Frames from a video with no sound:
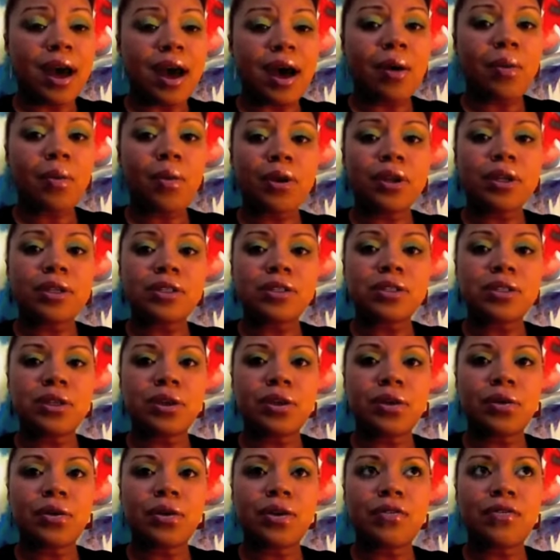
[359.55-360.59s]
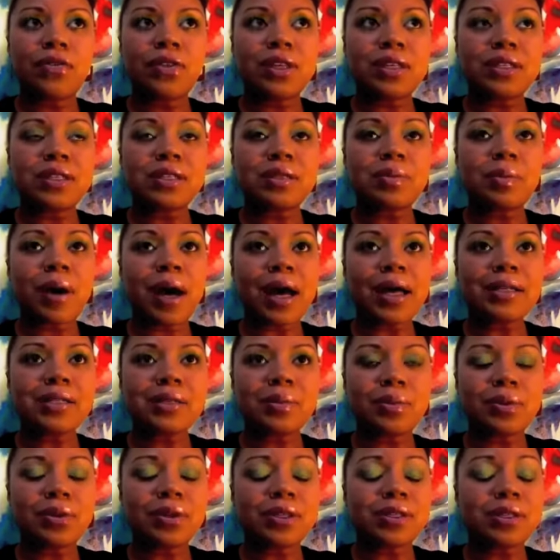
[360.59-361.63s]
I wanted to know if this is
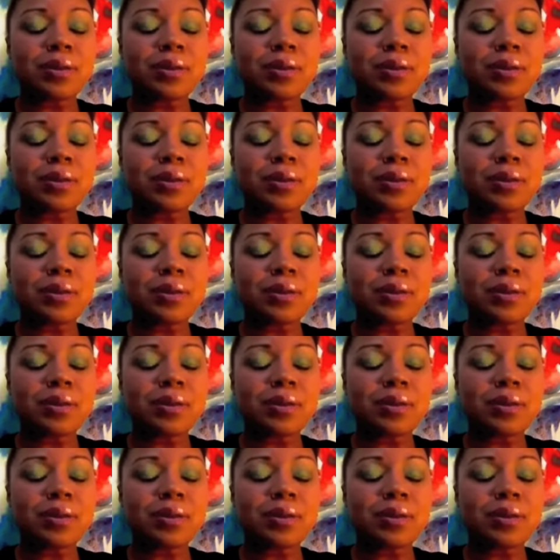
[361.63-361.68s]
possible.